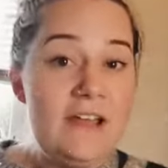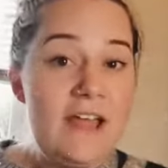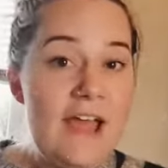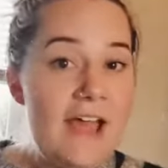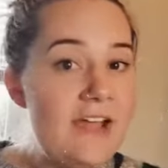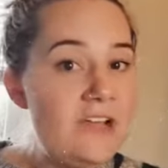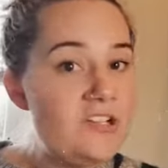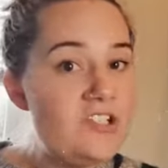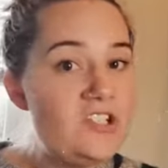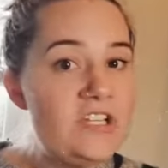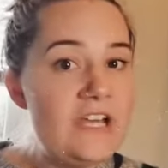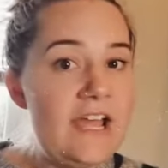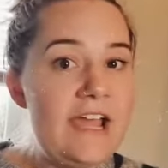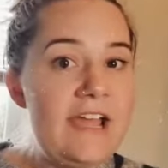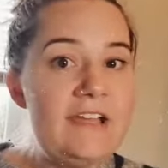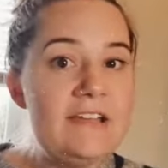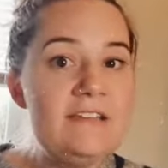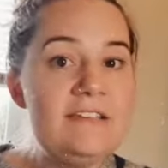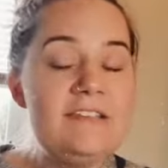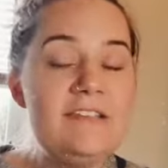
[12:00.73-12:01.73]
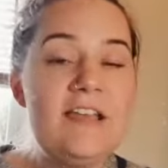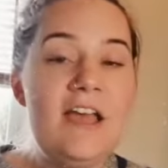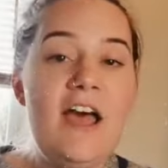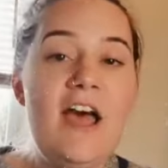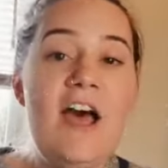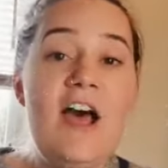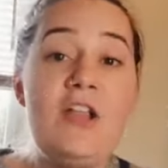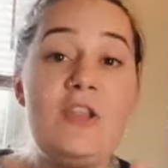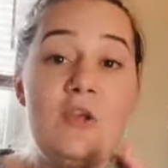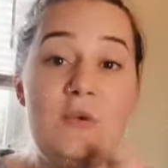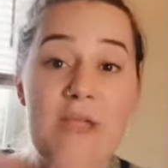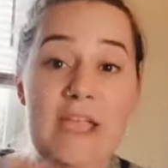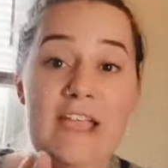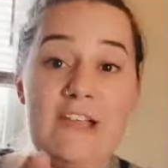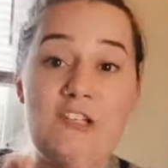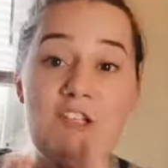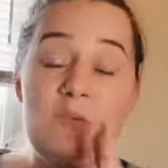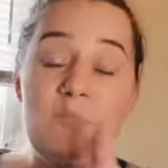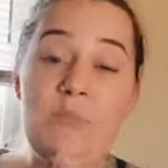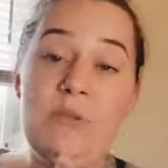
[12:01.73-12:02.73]
hashtags,
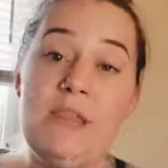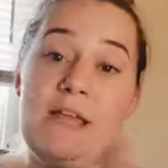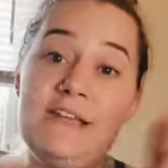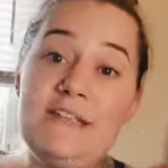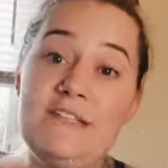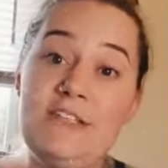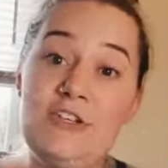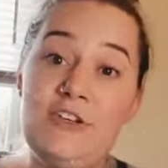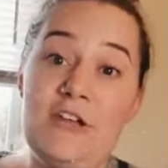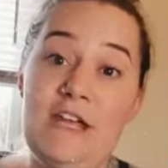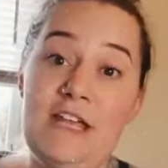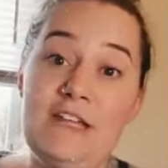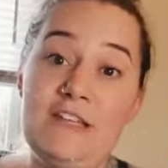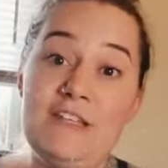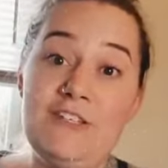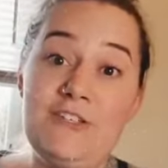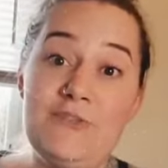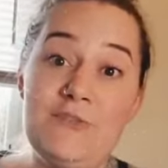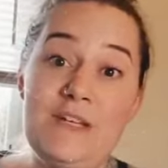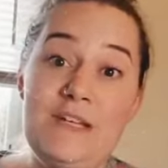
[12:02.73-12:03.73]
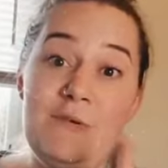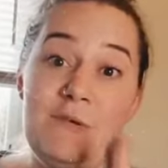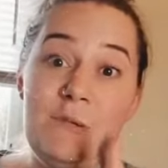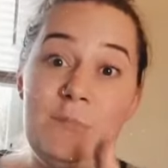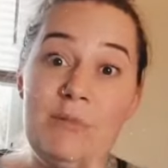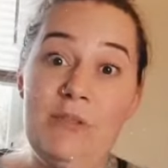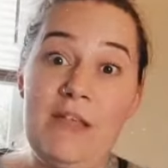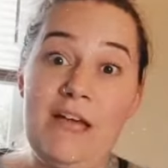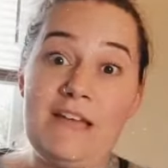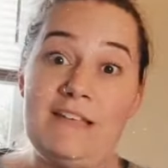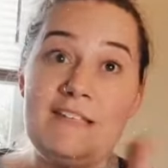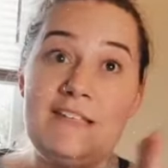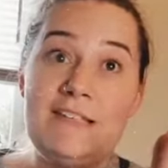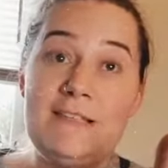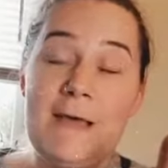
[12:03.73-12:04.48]
location plus your industry or plus,